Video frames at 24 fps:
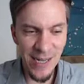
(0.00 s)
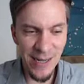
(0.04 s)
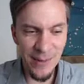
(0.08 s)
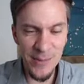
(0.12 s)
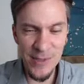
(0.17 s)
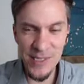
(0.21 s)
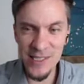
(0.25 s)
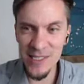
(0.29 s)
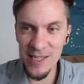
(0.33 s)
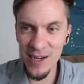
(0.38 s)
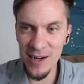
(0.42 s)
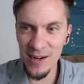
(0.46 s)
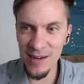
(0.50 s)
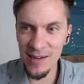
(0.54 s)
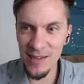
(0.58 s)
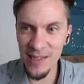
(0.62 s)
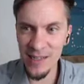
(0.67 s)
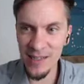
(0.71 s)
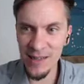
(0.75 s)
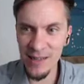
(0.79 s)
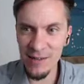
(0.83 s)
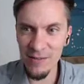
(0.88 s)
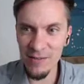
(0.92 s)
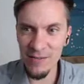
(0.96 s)
I'm
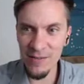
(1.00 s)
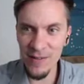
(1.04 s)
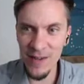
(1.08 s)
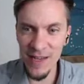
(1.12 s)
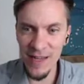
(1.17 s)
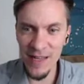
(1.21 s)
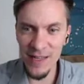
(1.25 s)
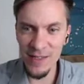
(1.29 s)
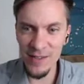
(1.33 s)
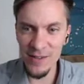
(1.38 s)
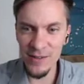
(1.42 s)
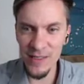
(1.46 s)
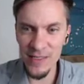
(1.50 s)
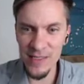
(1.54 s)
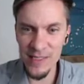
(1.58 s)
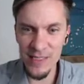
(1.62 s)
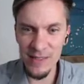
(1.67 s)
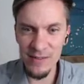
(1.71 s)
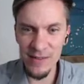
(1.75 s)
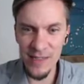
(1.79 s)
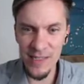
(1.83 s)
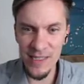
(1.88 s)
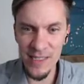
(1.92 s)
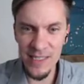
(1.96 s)
sorry, the value, let's see
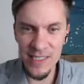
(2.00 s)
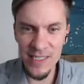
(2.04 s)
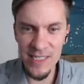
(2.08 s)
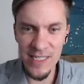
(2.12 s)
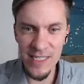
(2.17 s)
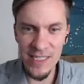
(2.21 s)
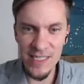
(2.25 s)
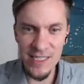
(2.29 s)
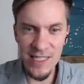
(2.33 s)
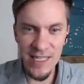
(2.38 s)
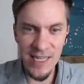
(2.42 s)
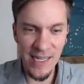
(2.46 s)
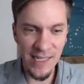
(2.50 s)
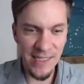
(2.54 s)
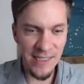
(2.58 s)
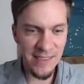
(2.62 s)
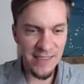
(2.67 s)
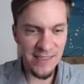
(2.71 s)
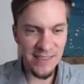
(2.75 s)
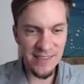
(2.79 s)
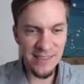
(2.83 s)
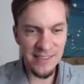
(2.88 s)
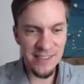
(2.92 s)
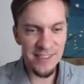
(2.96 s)
if I can change that.
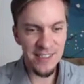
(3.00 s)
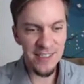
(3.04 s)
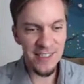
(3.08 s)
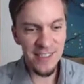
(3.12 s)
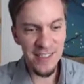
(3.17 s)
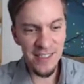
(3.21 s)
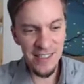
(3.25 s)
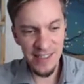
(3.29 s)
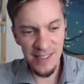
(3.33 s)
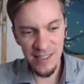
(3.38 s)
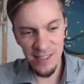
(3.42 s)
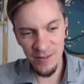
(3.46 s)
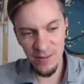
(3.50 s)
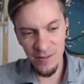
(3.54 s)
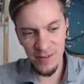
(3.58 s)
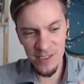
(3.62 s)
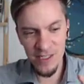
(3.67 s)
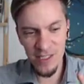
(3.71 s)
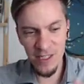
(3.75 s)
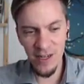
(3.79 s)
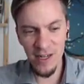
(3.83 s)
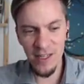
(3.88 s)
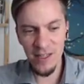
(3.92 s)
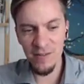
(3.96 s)
The
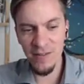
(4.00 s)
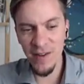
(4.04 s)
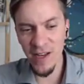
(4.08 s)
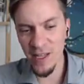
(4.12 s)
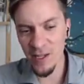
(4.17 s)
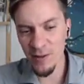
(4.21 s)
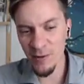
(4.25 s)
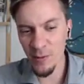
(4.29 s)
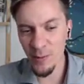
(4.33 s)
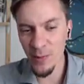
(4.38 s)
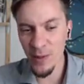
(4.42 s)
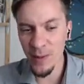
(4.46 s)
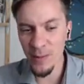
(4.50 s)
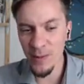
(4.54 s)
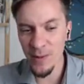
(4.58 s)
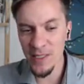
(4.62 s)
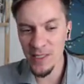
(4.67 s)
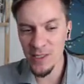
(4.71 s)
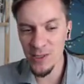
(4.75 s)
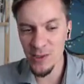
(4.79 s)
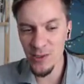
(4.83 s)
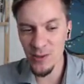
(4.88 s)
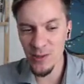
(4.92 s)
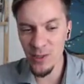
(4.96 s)
value of the property
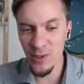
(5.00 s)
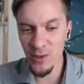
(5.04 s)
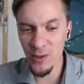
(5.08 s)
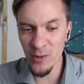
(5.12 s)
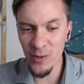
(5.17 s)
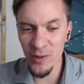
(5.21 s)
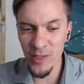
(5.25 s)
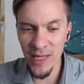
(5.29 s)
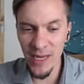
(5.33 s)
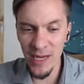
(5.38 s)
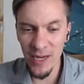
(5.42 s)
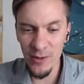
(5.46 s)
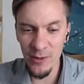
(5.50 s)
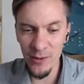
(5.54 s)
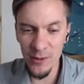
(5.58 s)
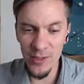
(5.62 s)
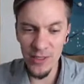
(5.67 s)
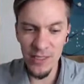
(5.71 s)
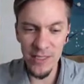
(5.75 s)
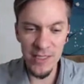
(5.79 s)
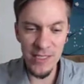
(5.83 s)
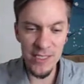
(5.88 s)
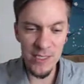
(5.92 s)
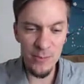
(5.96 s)
is too low to allow
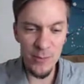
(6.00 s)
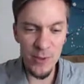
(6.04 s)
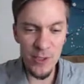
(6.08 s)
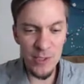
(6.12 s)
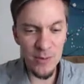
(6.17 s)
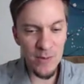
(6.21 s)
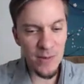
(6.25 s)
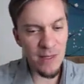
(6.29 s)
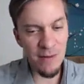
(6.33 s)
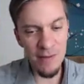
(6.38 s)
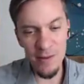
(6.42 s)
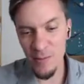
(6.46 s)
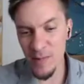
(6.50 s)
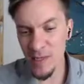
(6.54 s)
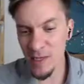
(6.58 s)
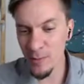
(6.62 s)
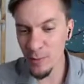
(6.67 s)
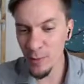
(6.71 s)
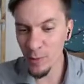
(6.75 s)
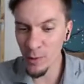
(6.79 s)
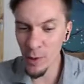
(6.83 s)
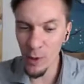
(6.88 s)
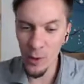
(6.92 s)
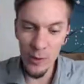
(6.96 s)
the disbursement of the
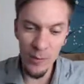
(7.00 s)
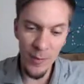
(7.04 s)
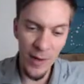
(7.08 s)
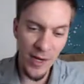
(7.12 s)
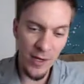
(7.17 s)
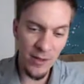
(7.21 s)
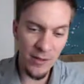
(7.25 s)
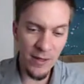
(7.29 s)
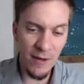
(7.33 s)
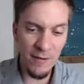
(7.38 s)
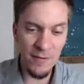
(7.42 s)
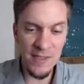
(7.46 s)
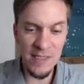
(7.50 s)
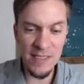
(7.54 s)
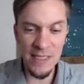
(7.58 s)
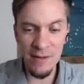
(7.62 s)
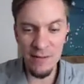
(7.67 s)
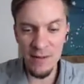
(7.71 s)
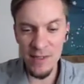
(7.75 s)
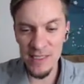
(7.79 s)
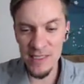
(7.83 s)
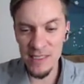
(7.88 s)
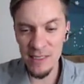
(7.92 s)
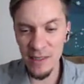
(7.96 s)
minimum loan amount of
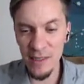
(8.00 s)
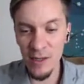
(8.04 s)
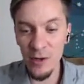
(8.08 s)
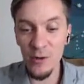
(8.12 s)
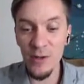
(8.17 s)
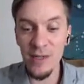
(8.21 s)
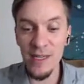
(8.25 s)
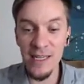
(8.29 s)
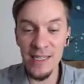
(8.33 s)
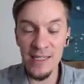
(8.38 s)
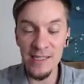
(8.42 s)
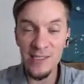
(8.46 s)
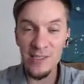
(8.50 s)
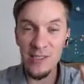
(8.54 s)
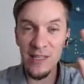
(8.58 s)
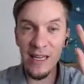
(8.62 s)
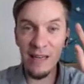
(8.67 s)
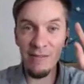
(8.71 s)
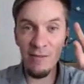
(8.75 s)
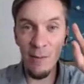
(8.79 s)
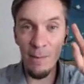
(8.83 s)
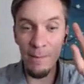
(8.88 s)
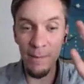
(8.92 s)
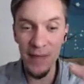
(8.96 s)
70. Okay, so they
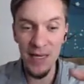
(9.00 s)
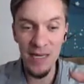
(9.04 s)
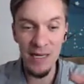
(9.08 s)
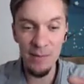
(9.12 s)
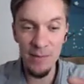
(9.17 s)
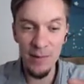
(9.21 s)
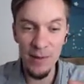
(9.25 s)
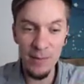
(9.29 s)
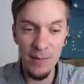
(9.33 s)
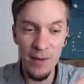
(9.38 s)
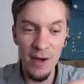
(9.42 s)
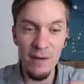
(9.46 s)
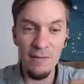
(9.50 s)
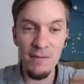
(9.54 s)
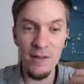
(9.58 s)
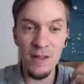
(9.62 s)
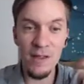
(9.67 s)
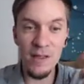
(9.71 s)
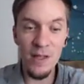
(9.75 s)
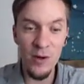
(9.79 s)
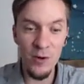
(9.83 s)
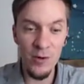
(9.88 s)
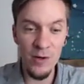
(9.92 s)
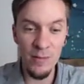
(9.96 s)
have a minimum of the
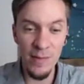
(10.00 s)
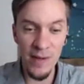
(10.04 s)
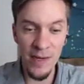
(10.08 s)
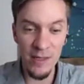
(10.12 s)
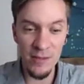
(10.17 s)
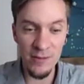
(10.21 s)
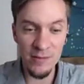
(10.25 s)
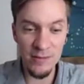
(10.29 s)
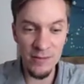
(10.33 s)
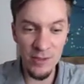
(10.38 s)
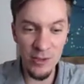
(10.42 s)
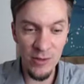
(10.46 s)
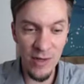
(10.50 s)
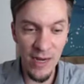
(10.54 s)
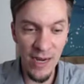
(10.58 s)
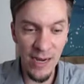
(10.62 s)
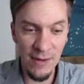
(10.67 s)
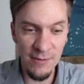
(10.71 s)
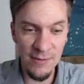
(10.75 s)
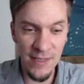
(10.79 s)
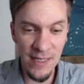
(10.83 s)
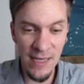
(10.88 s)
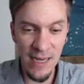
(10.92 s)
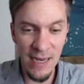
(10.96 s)
loan amount. You
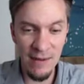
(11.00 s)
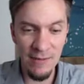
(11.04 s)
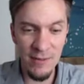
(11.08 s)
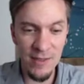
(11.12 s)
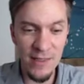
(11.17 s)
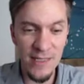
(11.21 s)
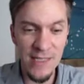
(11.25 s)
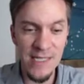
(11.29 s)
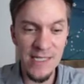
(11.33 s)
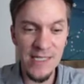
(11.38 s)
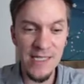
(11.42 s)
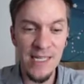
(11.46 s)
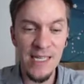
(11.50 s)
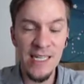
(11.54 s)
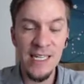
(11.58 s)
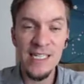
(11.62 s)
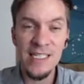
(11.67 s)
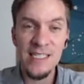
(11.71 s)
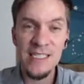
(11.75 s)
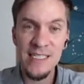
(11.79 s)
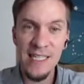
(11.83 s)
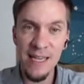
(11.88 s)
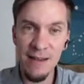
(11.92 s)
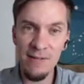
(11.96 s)
have to have at least
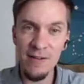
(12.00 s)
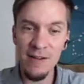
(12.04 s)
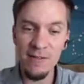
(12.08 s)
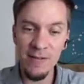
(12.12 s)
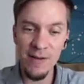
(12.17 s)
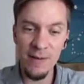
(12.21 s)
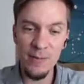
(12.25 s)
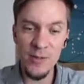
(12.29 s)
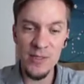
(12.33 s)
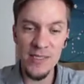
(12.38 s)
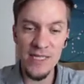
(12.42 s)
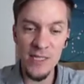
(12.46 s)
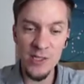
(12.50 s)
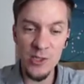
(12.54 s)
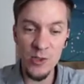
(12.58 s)
75%.